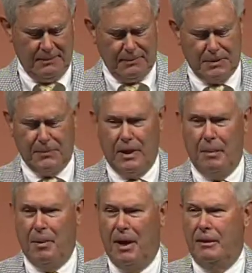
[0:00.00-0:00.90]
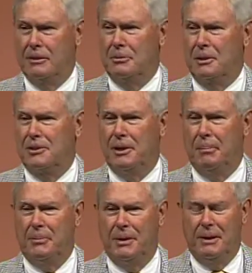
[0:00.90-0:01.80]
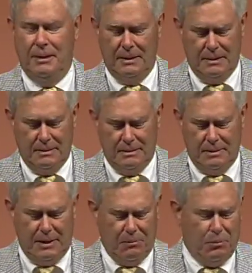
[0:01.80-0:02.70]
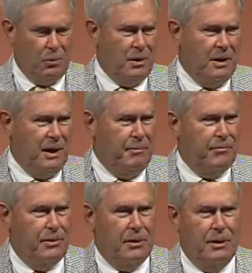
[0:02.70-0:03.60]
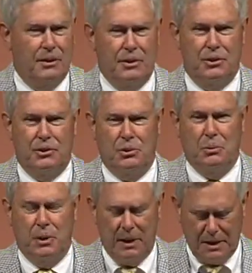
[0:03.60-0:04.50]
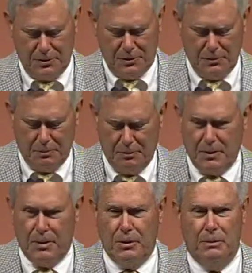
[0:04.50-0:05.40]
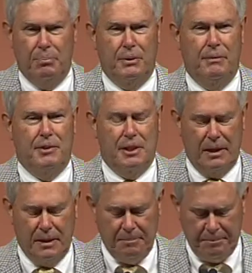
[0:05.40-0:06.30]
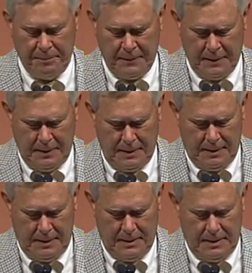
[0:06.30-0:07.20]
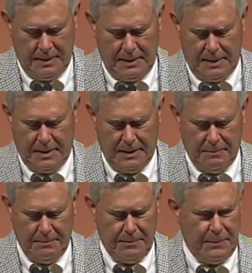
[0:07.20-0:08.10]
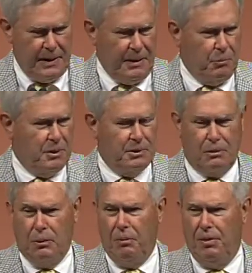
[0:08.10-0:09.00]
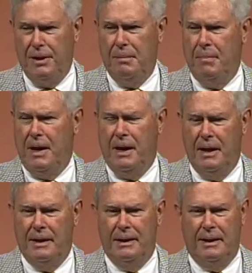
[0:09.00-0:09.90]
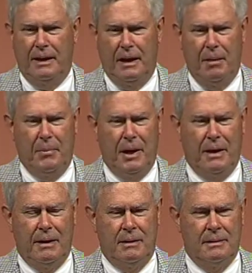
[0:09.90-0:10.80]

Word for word: first of all, I'm honored to accept an award named for Ernest Stewart. As you heard previously, uh, he was, quote, the man in alumni